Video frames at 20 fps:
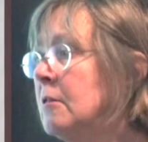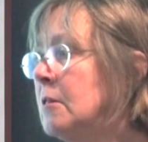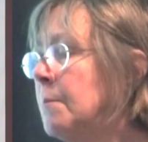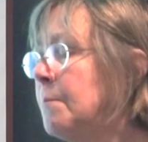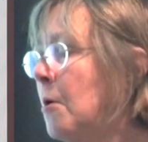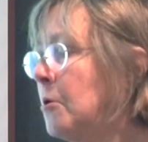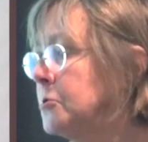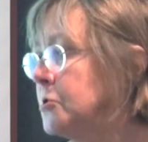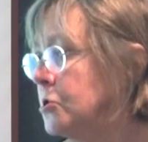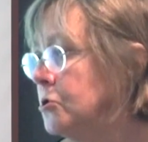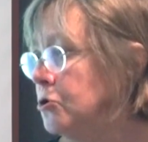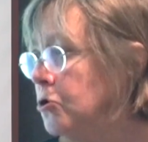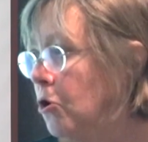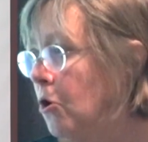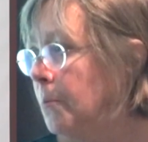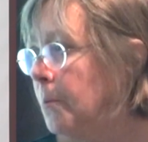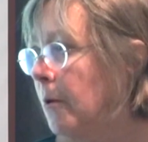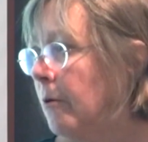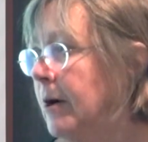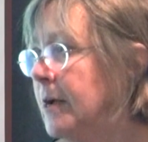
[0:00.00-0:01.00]
the most
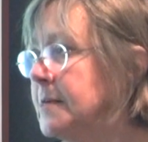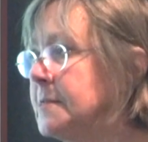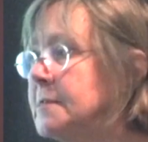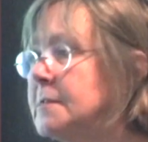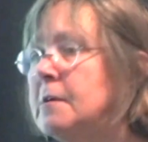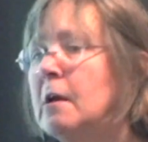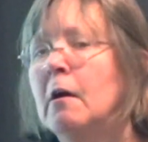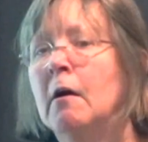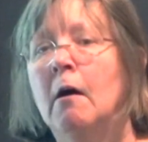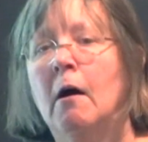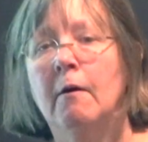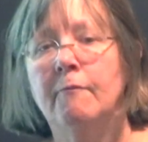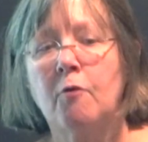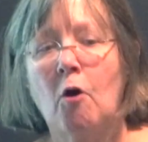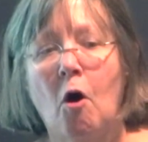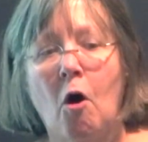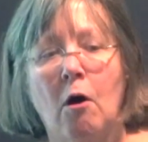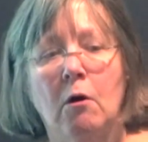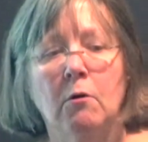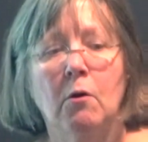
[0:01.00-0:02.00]
numerous of
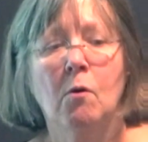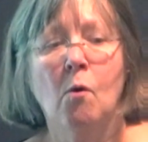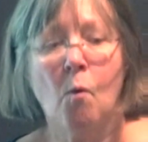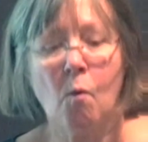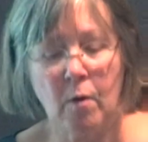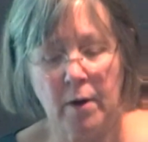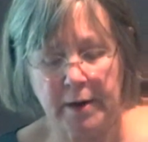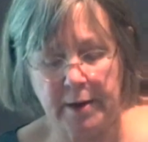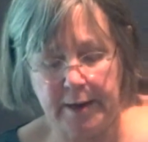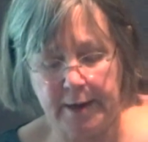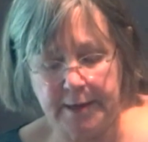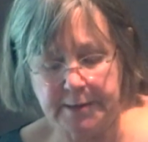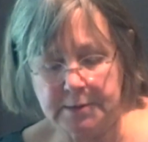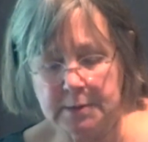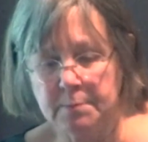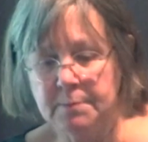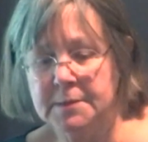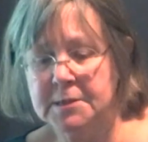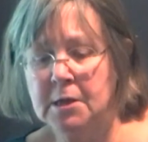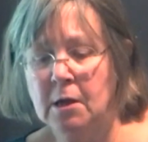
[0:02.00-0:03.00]
all
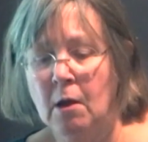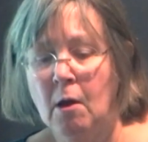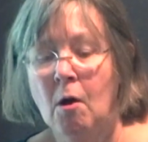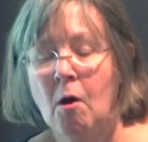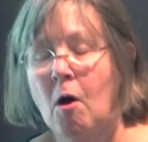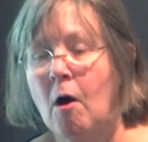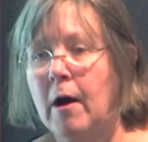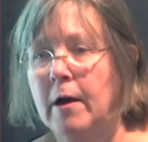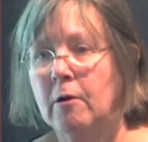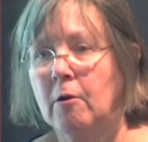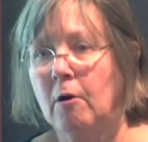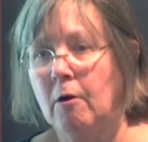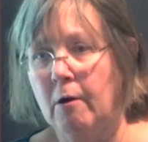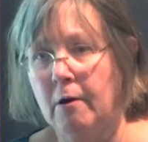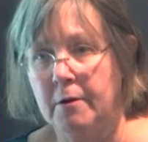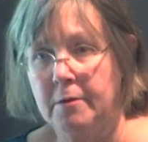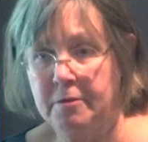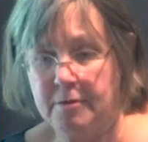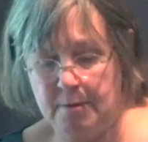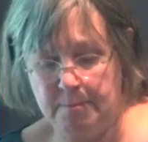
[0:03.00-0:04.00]
organisms on
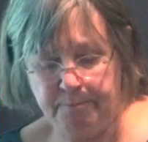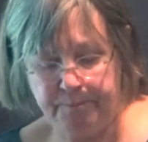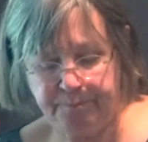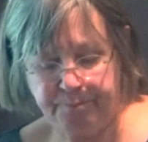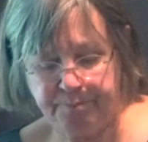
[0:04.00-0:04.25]
Earth.